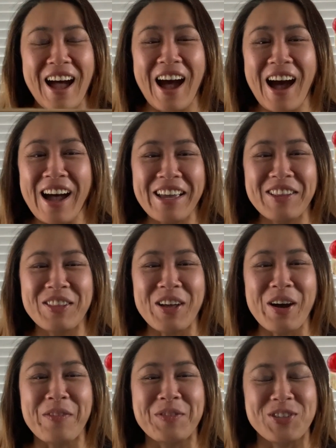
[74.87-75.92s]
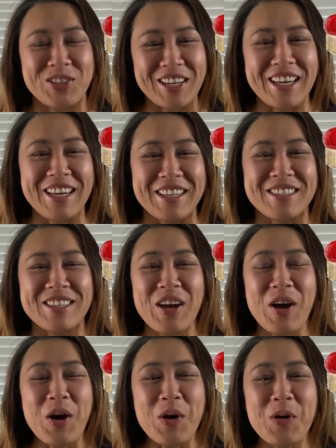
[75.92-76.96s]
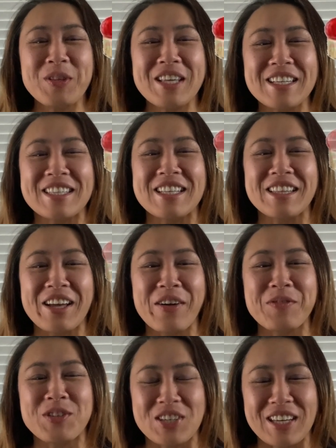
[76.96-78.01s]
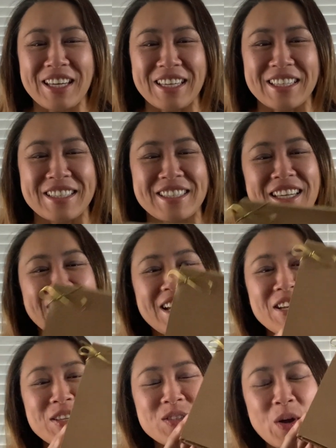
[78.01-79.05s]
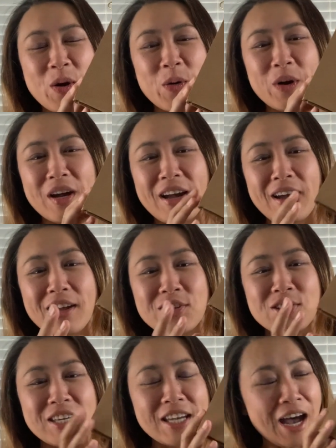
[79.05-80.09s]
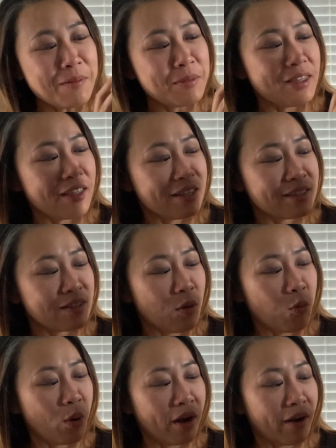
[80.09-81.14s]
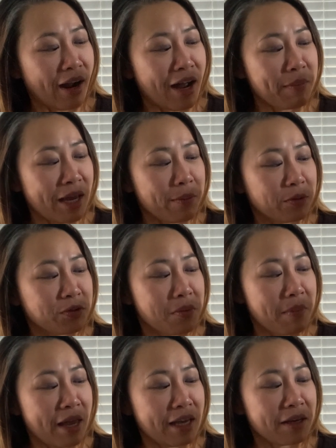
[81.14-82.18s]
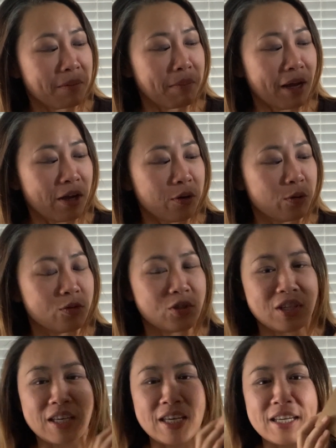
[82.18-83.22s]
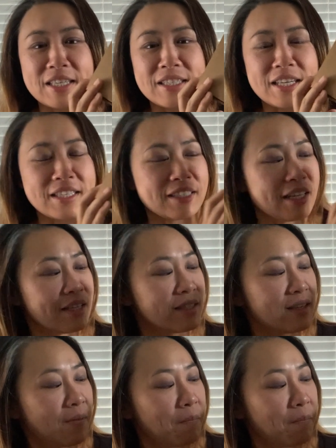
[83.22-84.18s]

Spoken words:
I love cheese. Who doesn't love cheese? So she got me this where I'm able to make my own cheese. It says